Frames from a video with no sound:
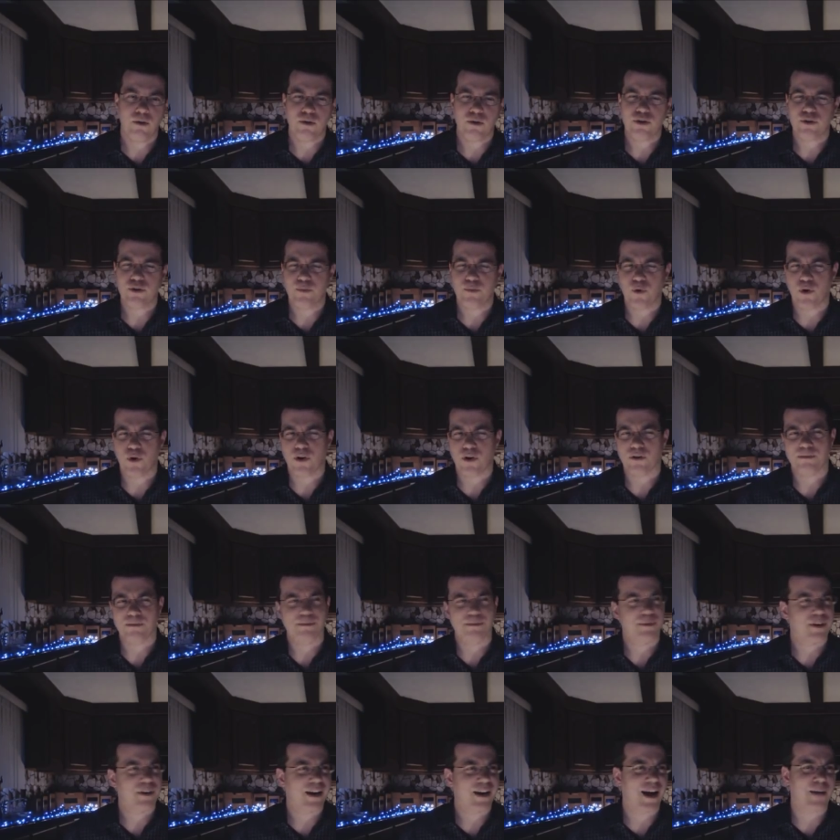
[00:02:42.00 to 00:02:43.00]
in order to
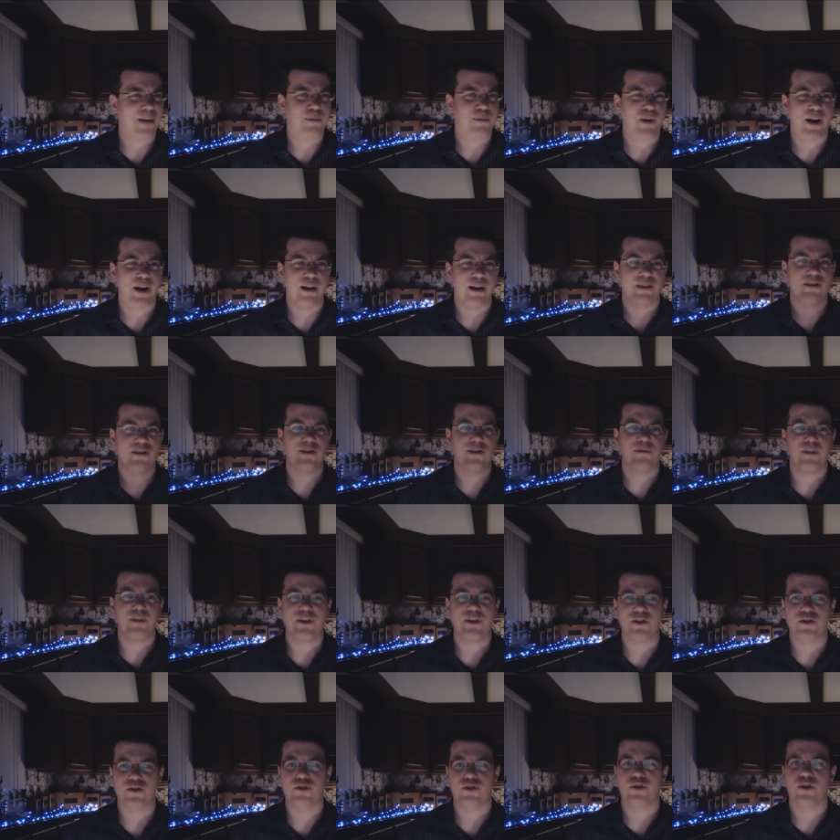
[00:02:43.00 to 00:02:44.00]
more
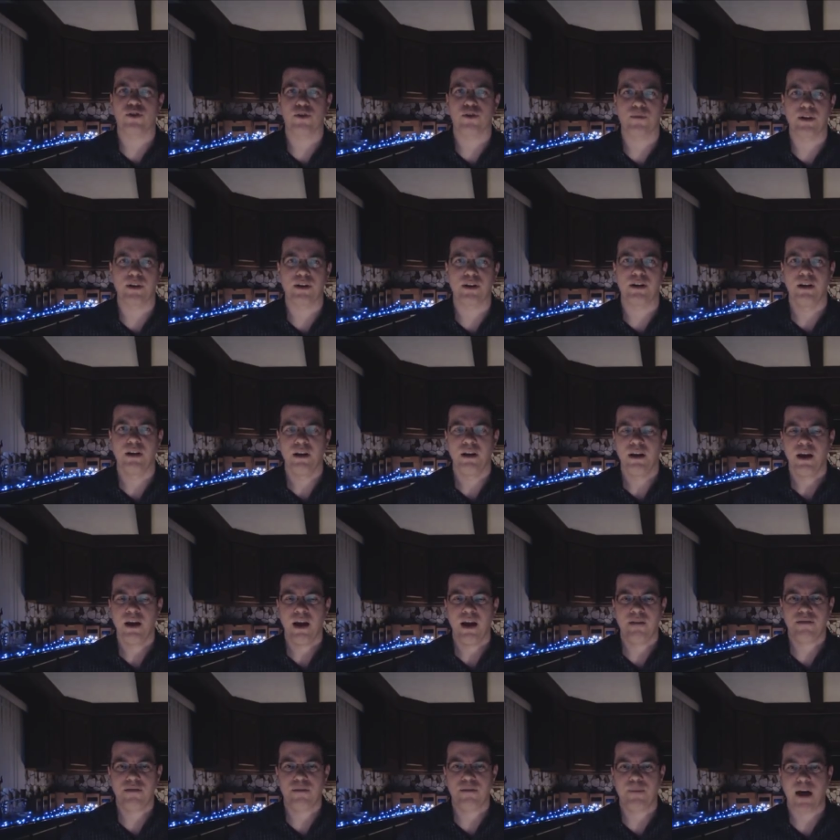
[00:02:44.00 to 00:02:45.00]
comprehensively determine
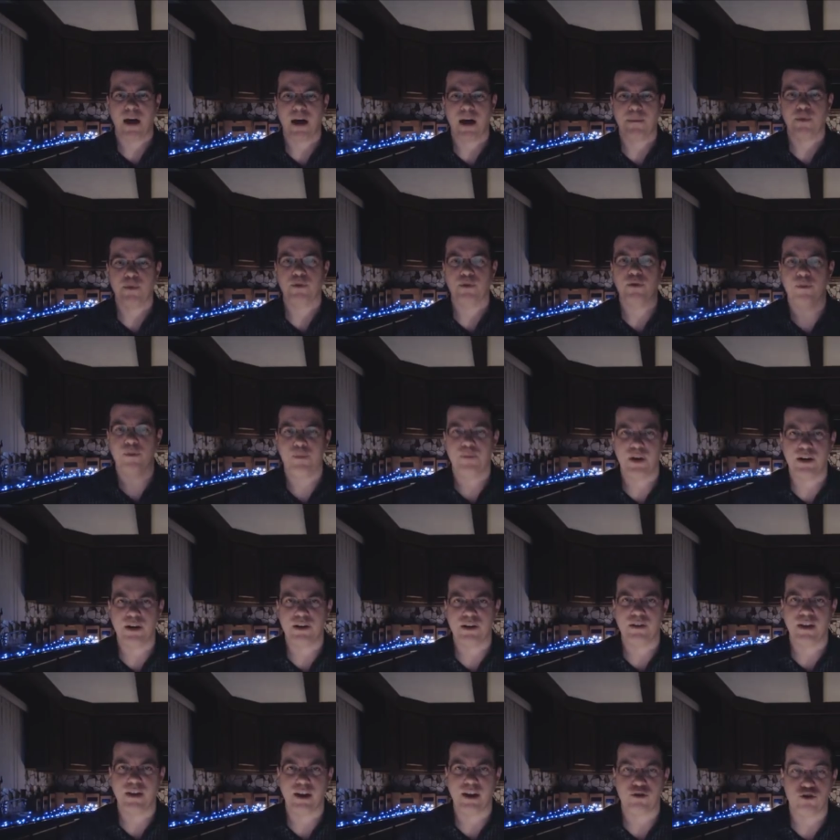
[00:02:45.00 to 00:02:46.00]
if the popular
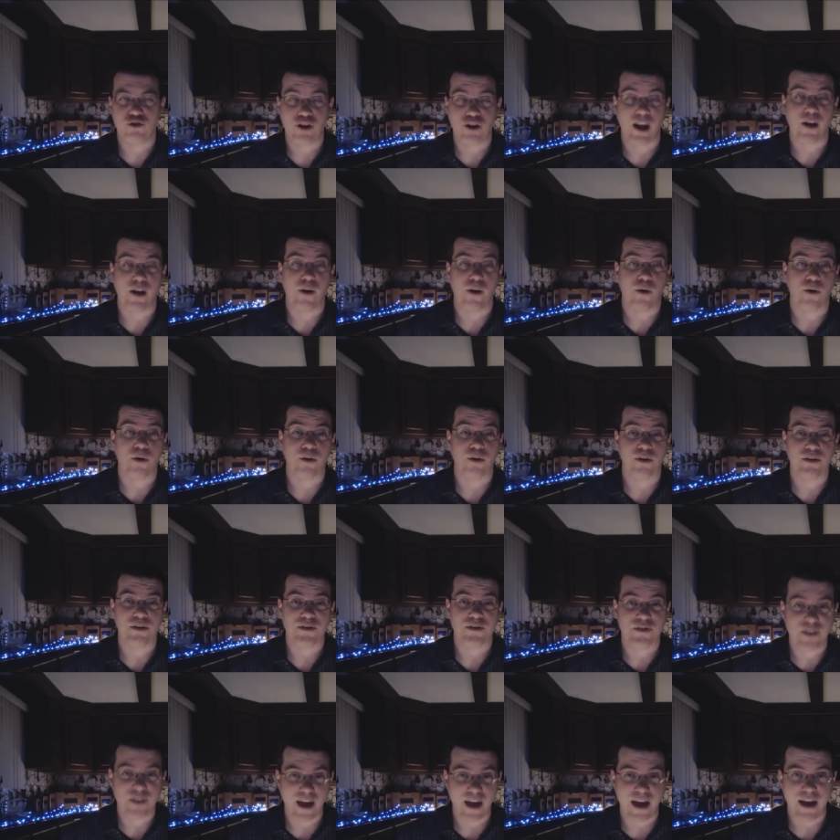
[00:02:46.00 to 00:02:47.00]
opinion that J-horror
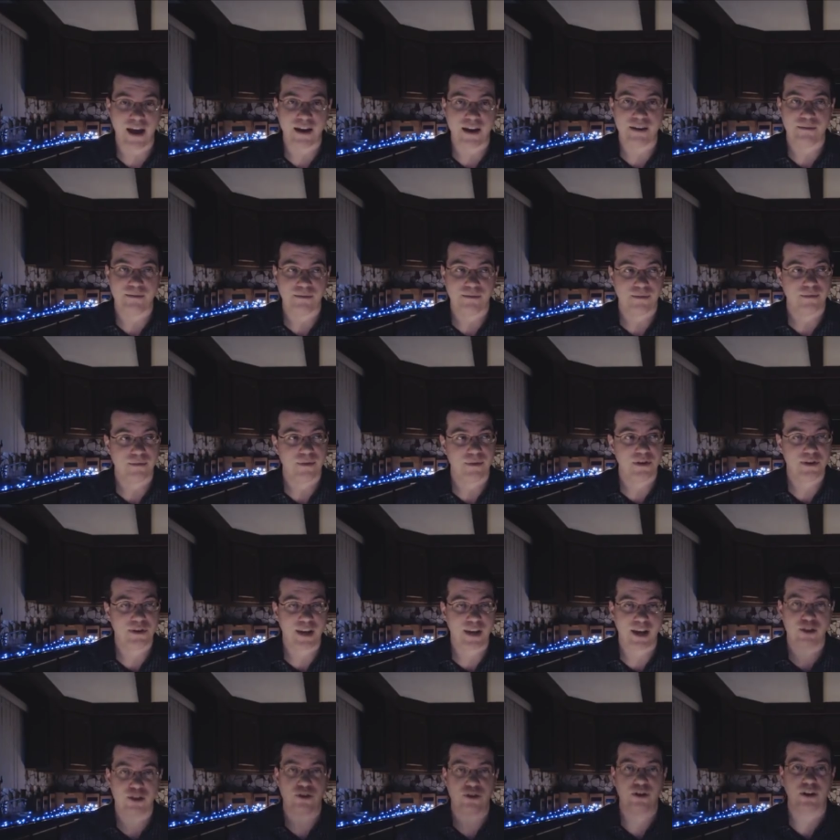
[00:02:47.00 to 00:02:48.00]
is dead
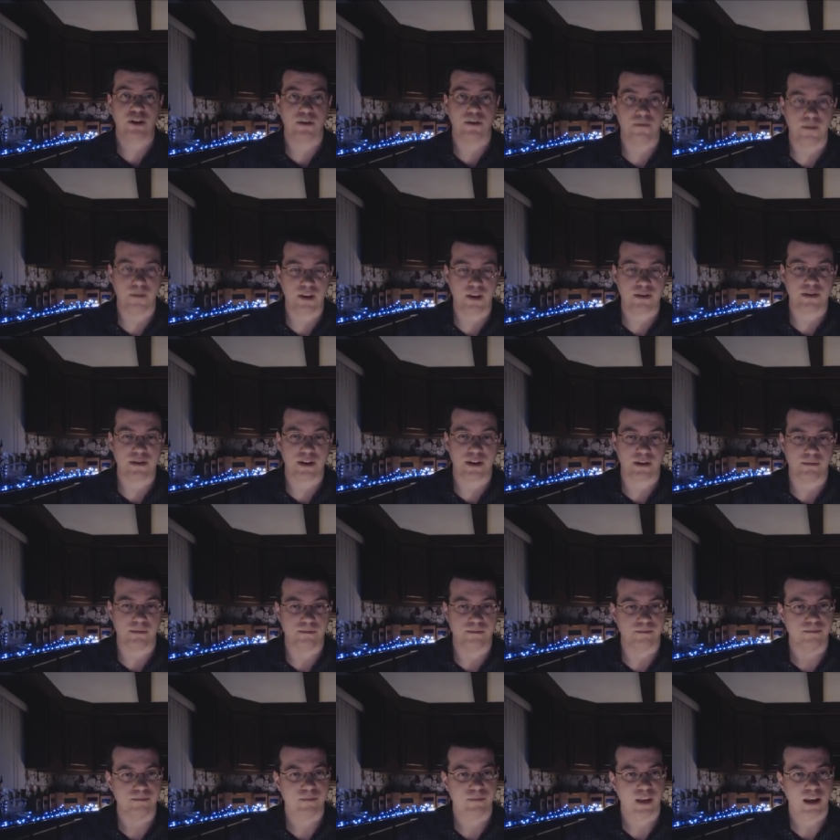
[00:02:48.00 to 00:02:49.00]
is actually convincing.
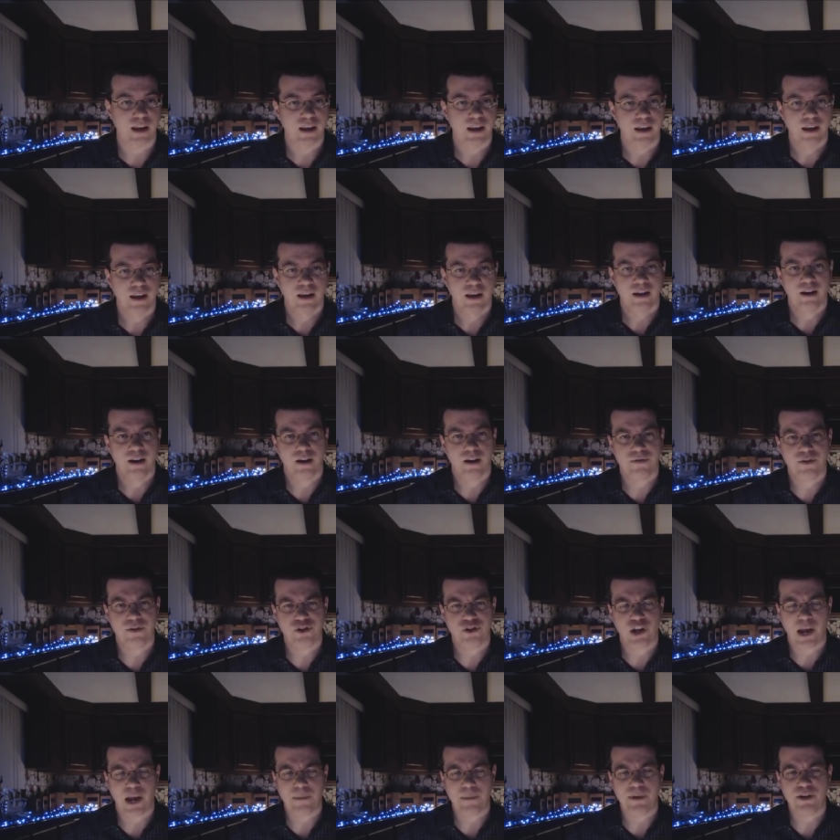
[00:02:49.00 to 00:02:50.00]
Now, if
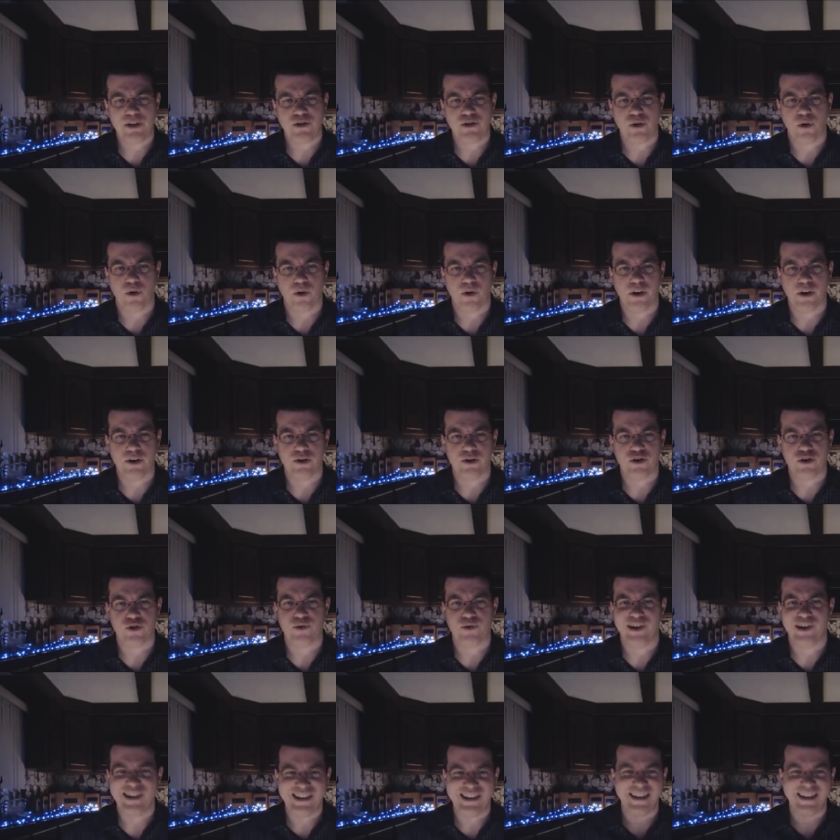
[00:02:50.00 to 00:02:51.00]
the Japanese horror
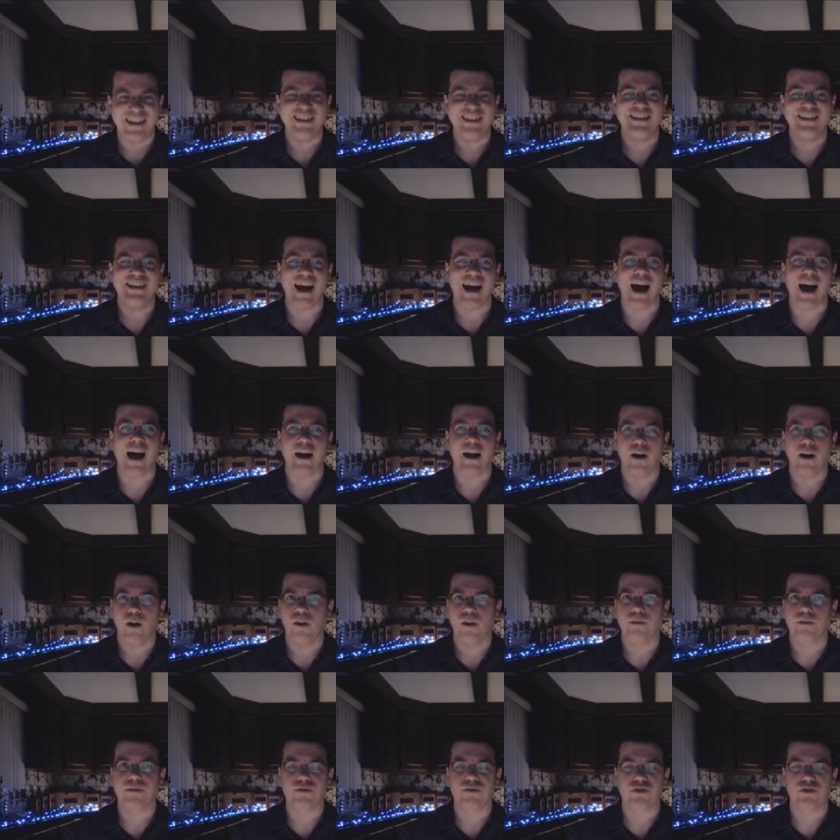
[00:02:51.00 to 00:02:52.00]
industry did die
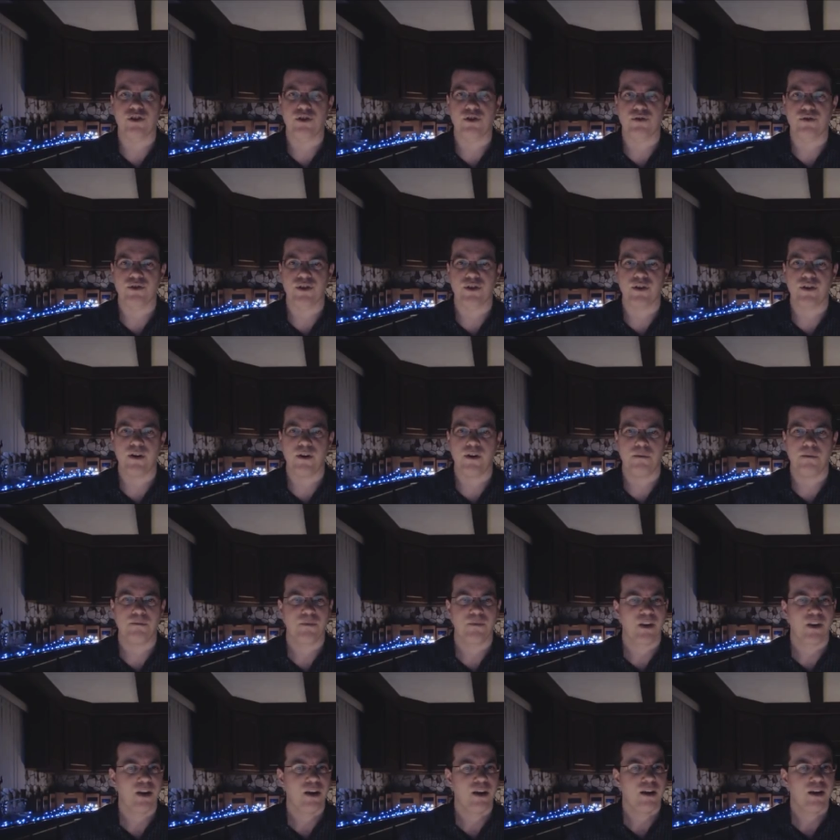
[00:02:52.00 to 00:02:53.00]
all of those years ago,
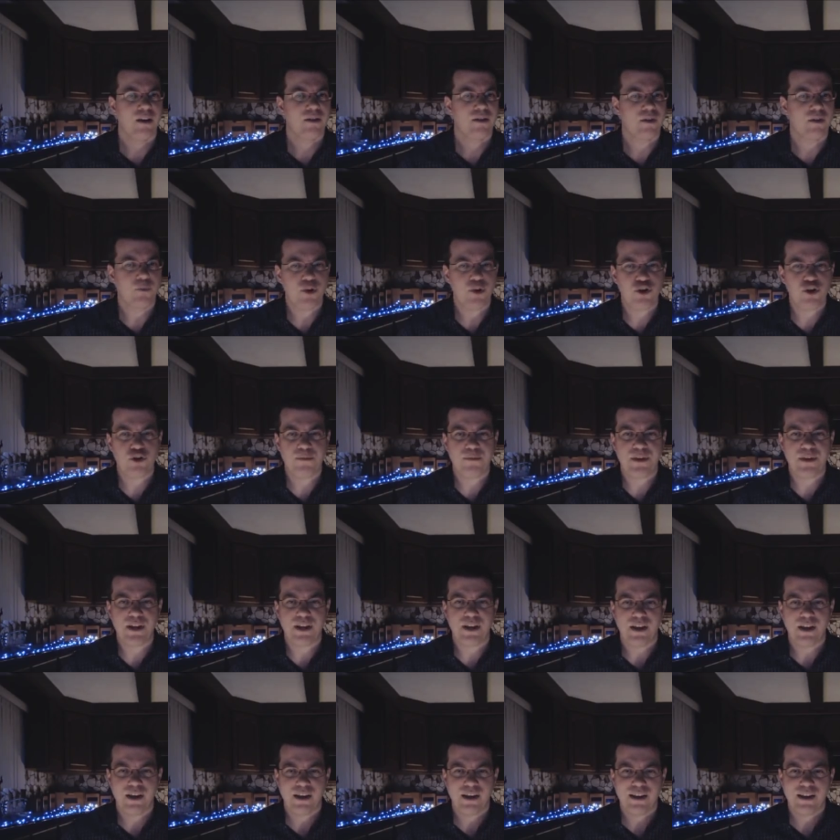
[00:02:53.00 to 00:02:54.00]
then we should
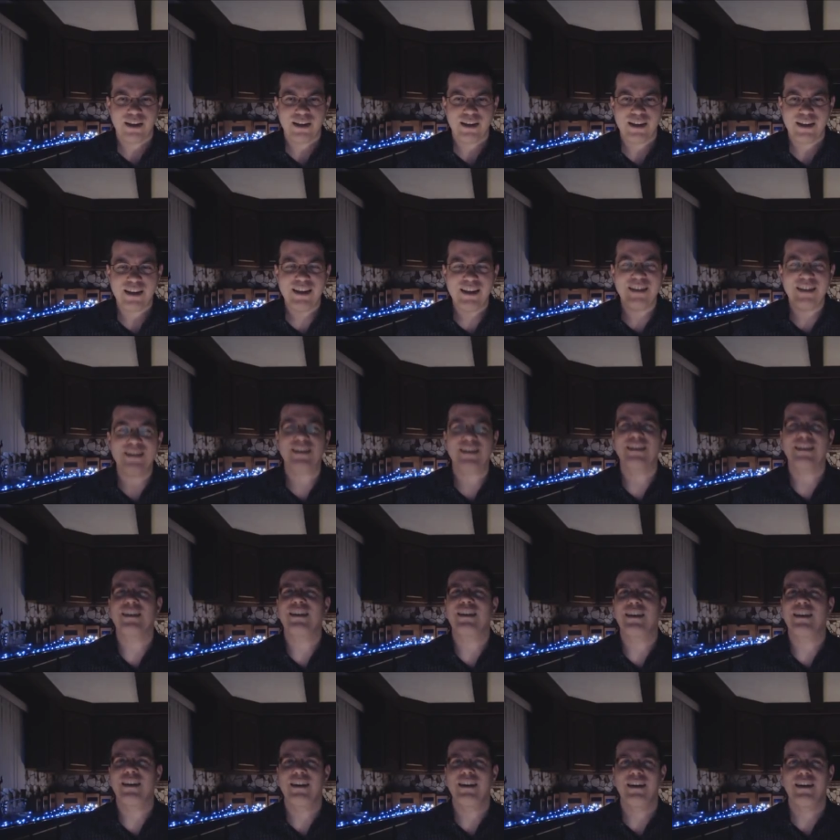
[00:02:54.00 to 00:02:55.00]
be
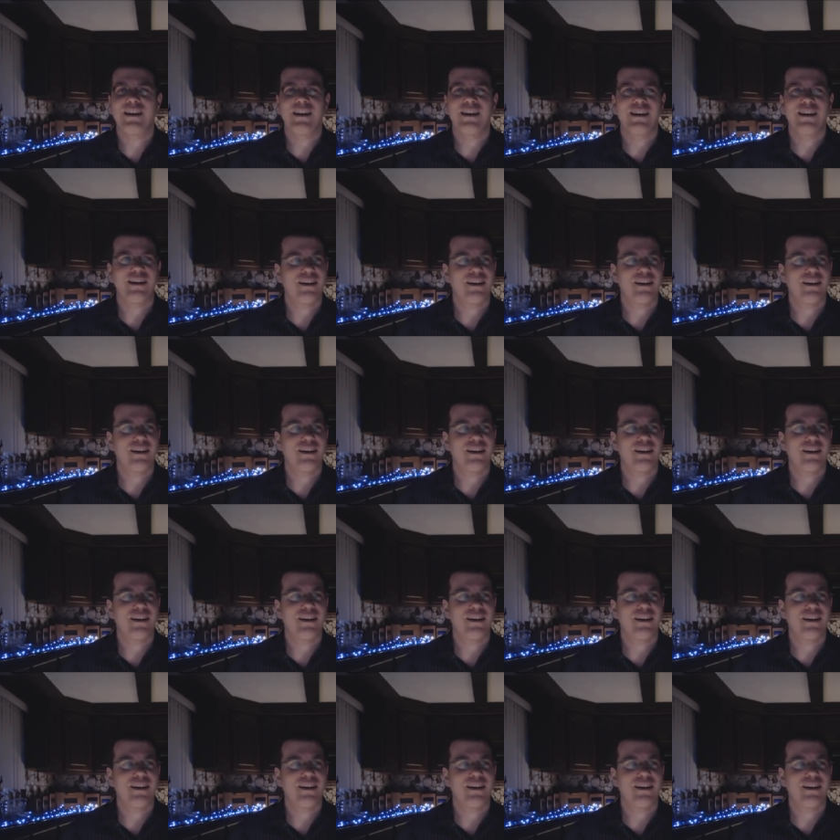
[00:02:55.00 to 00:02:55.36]
easily,